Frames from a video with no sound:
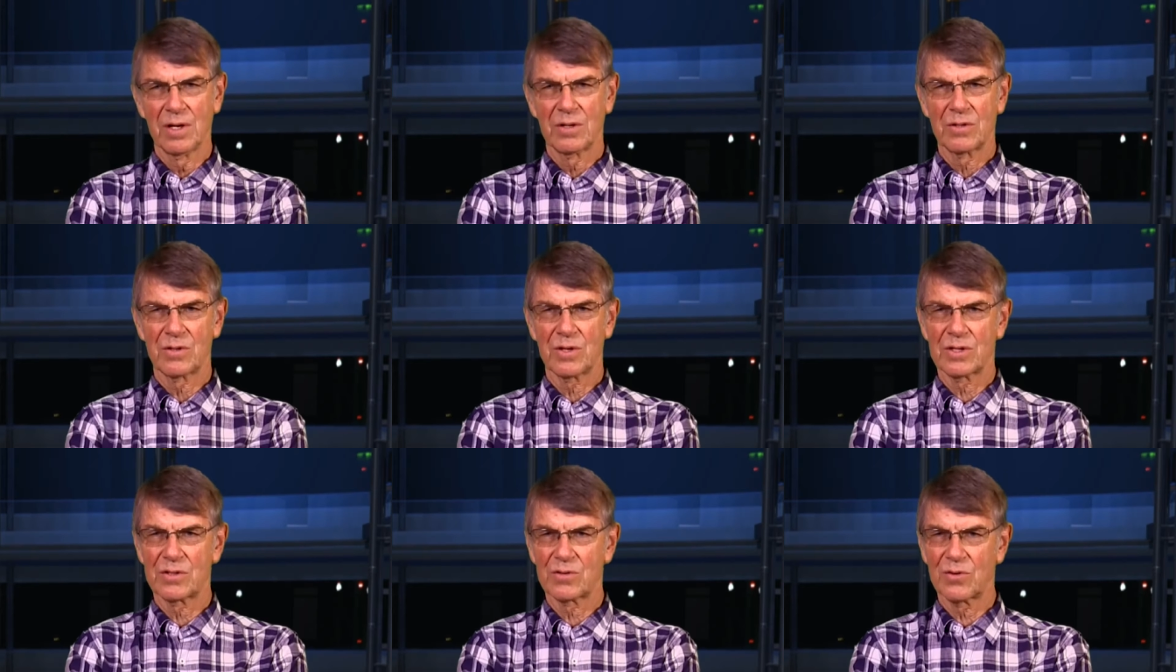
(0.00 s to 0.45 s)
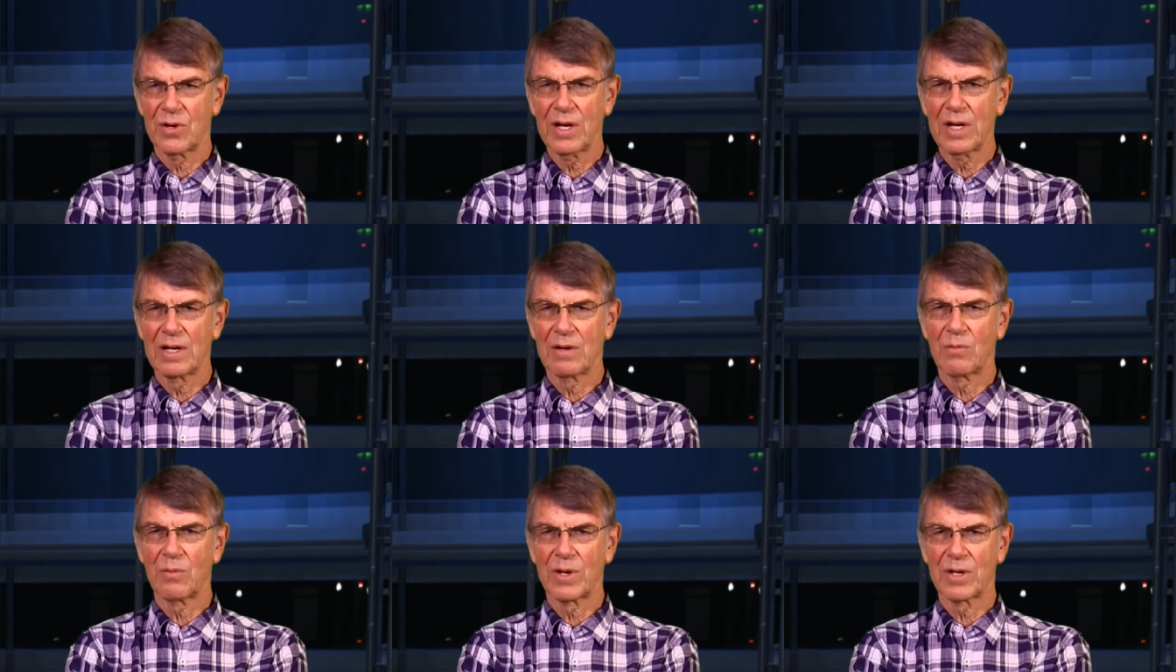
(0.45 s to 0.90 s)
So it's
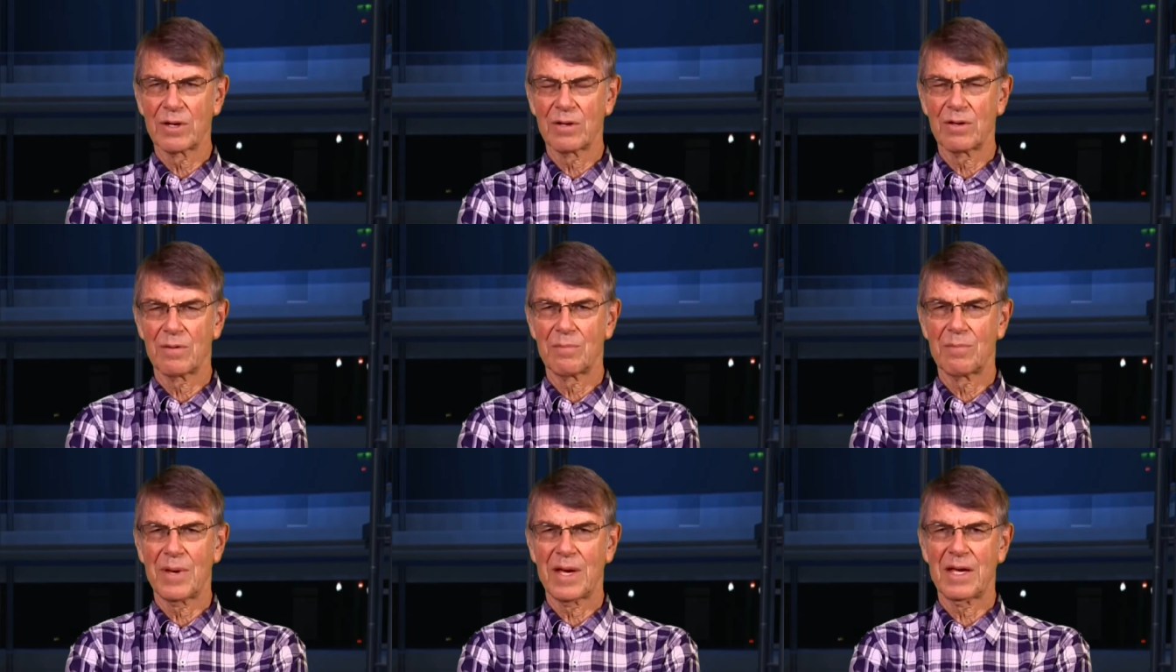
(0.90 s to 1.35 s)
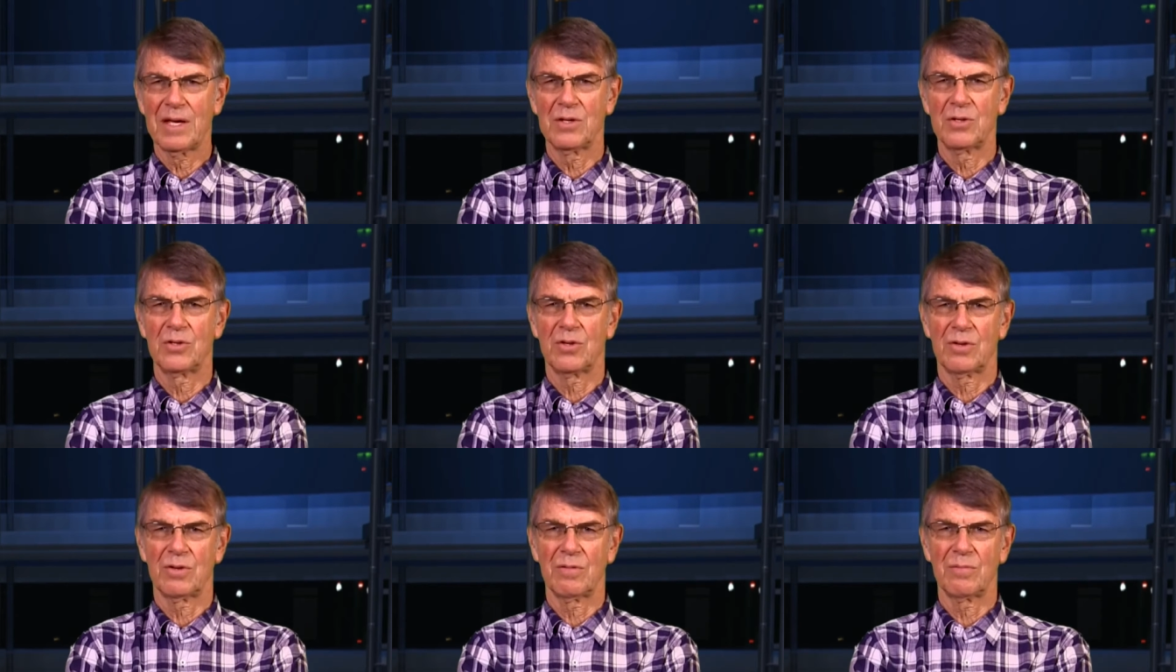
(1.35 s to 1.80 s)
really one of the
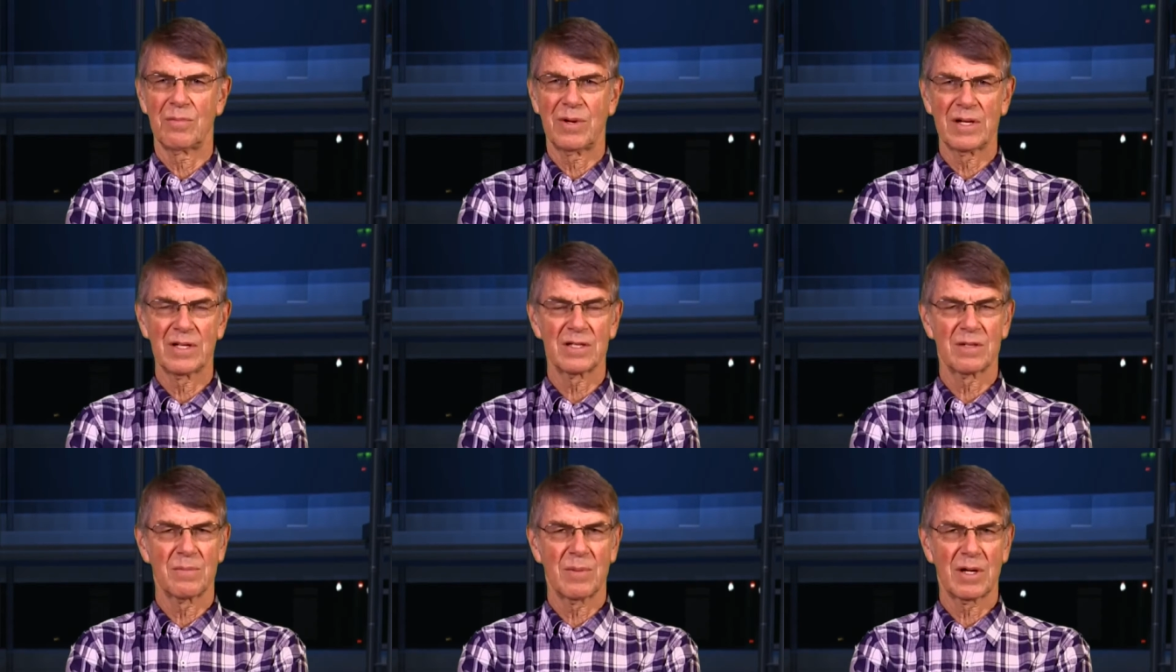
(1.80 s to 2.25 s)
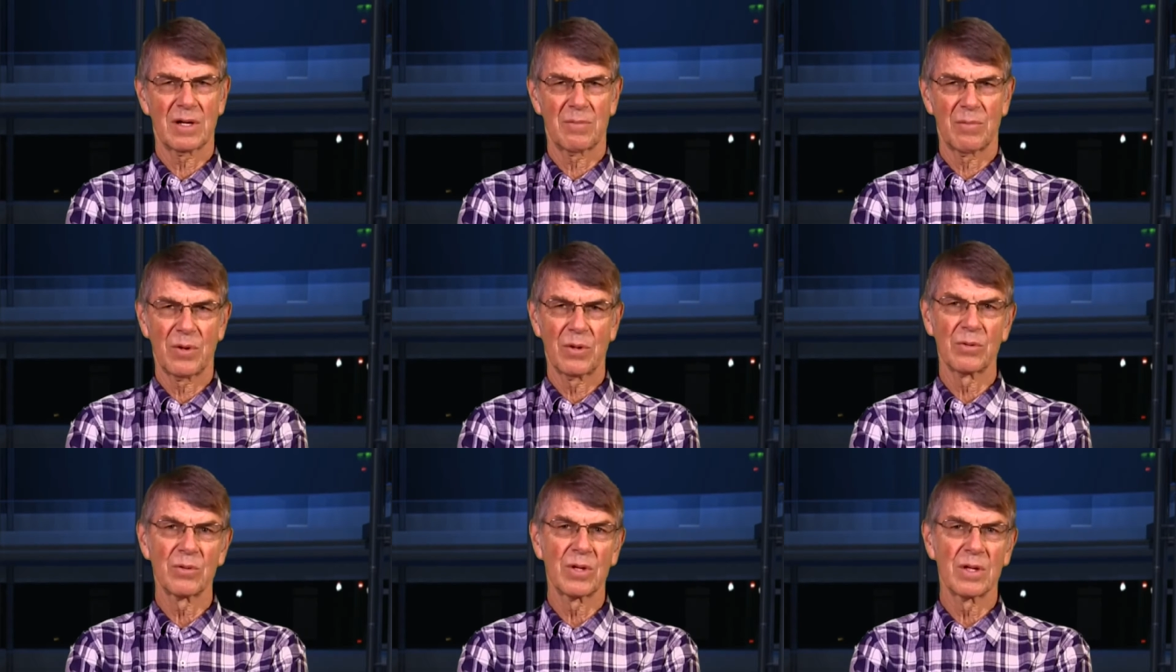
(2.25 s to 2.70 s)
major breast milk
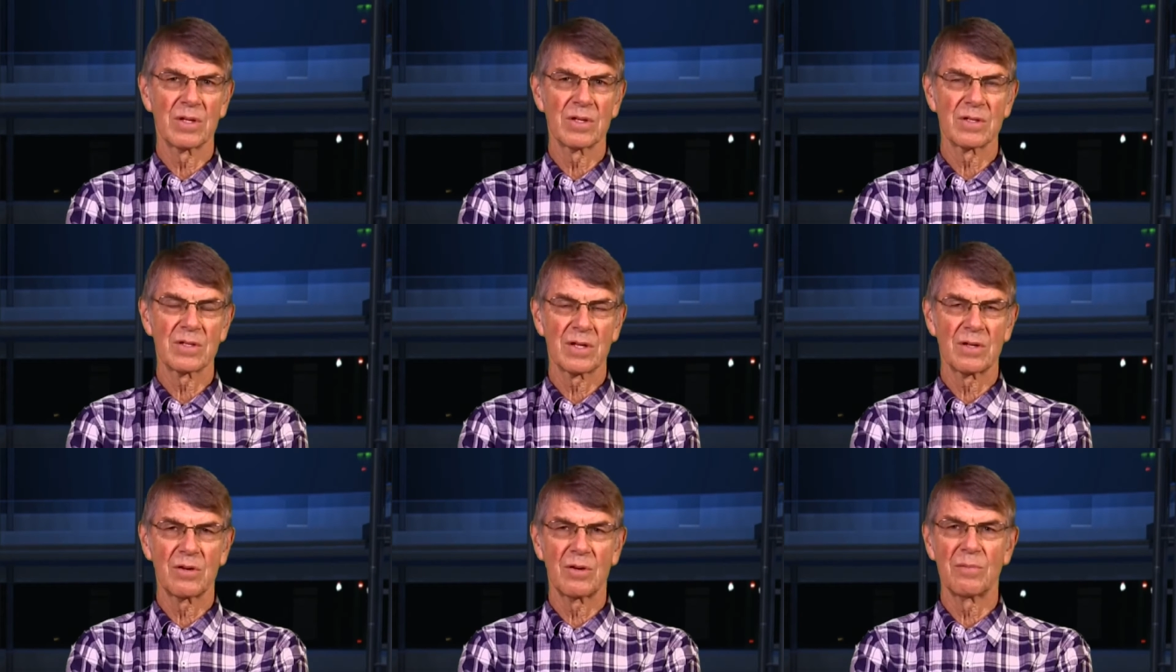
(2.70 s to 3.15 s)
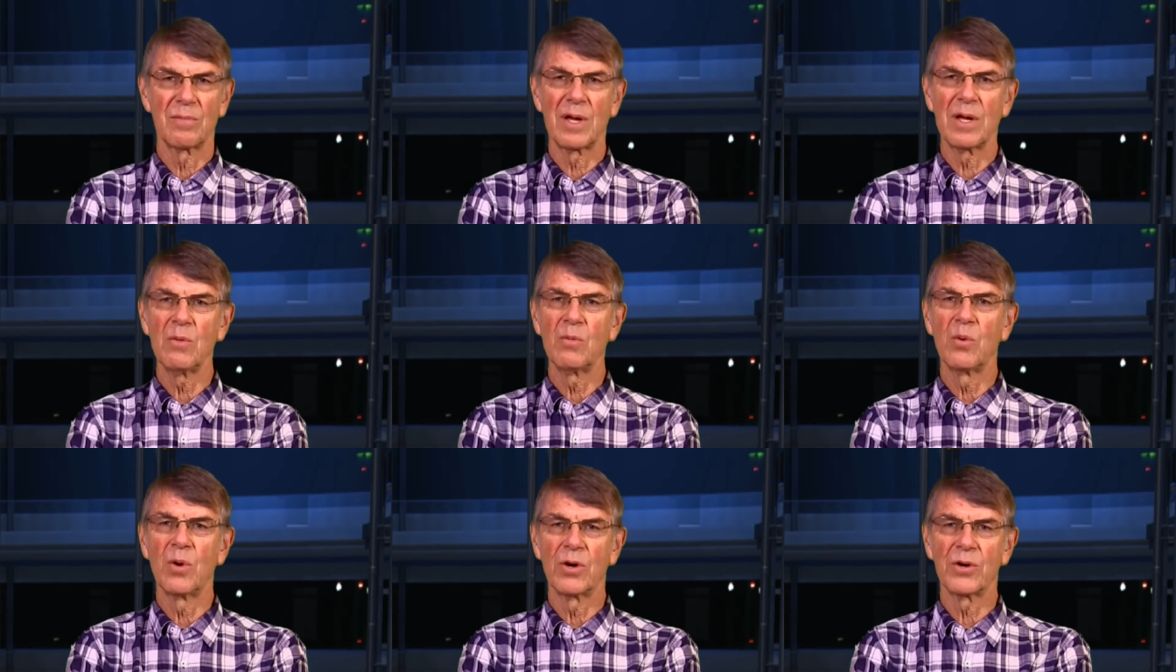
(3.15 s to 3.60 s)
proteins, and you
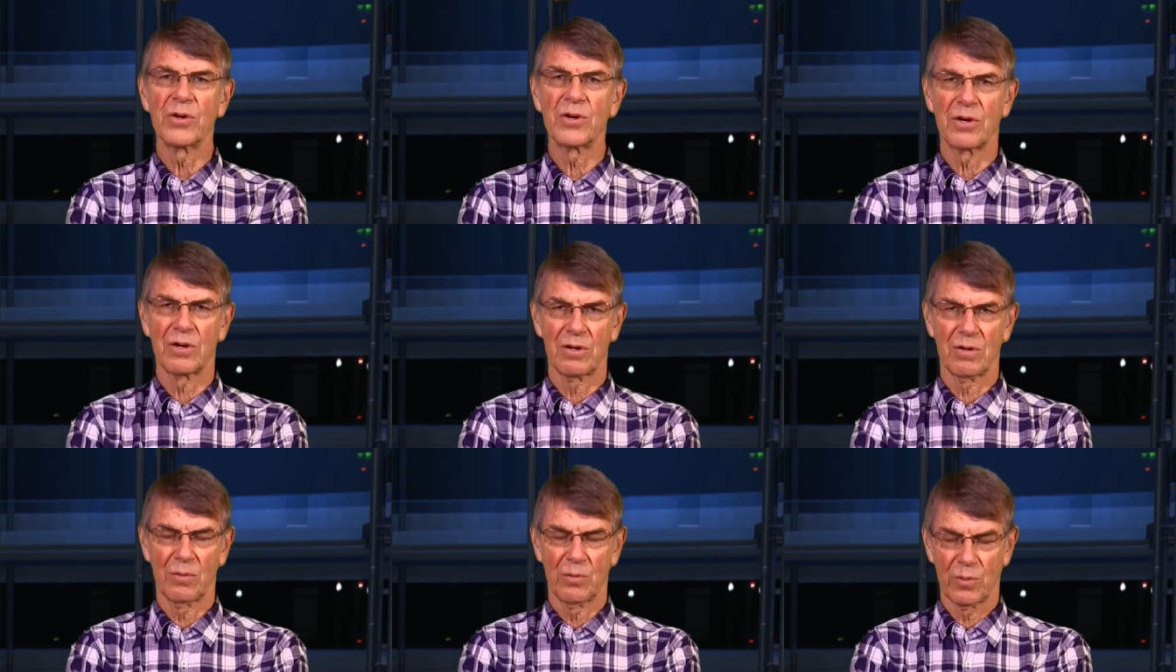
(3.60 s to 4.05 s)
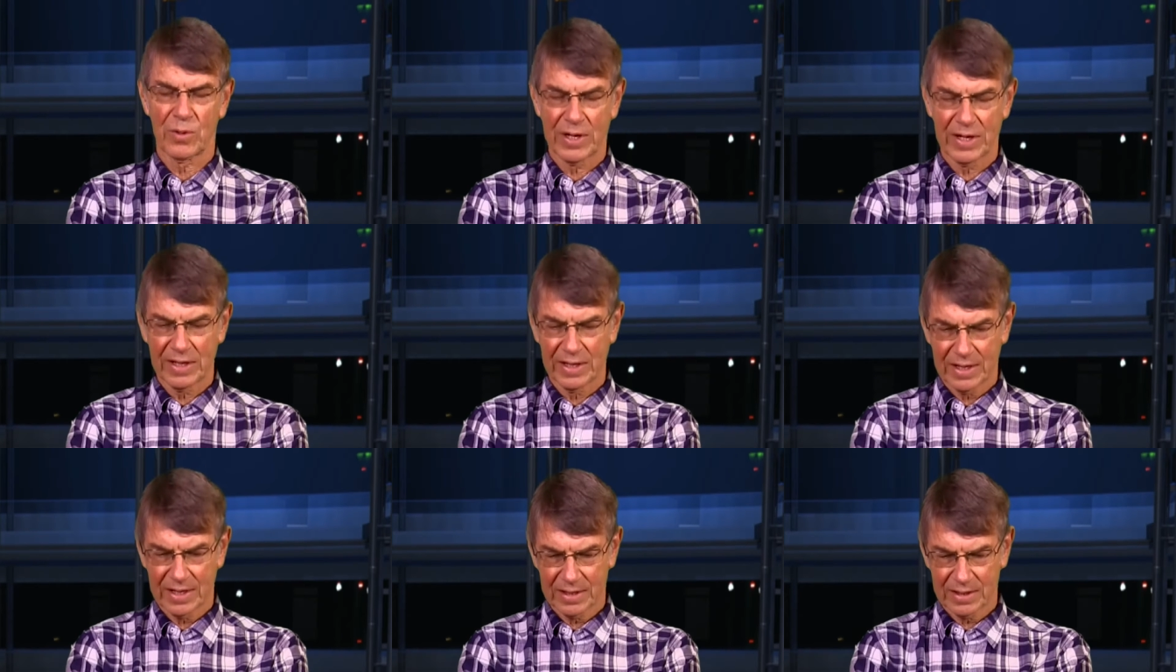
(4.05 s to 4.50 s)
may wonder
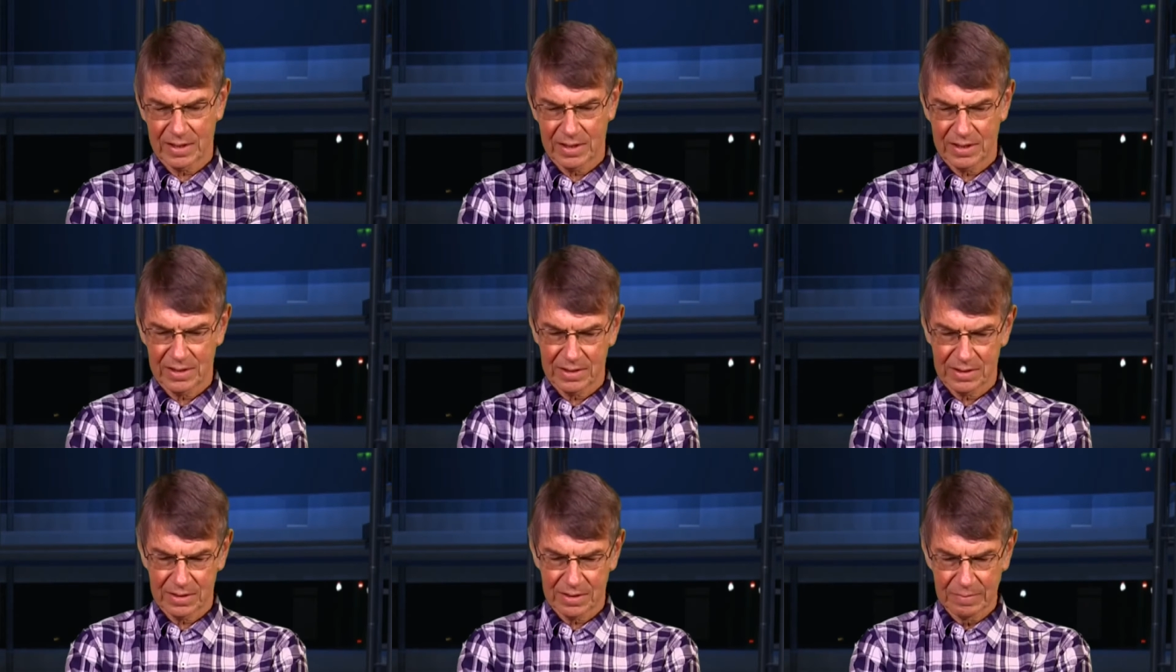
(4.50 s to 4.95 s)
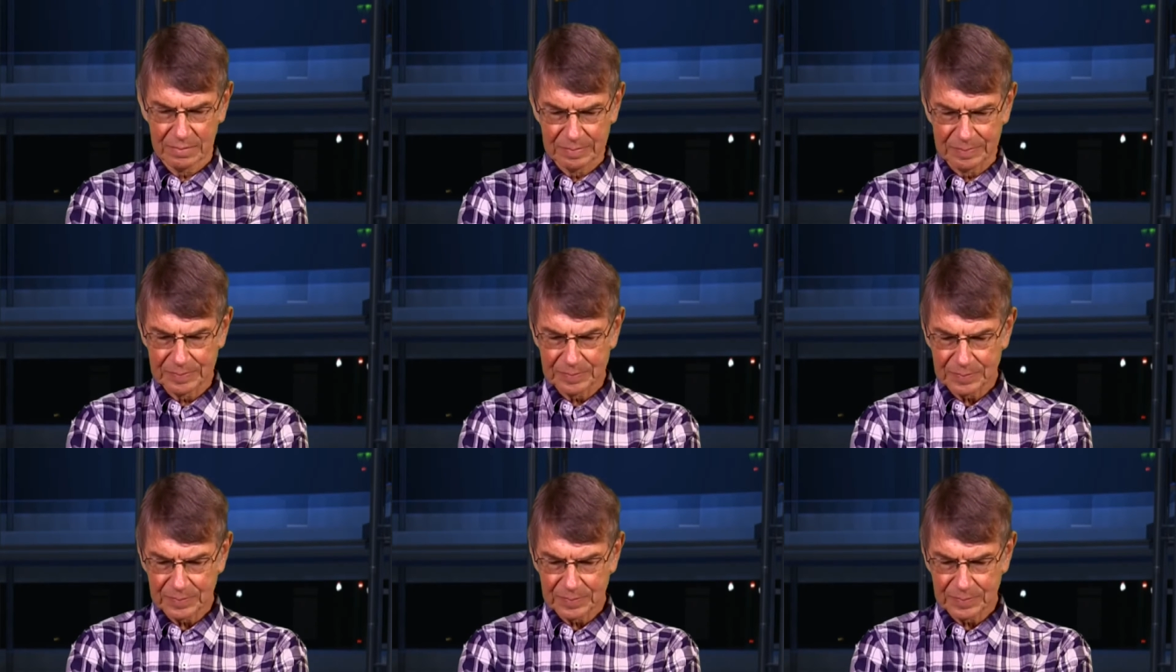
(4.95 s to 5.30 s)
why that is.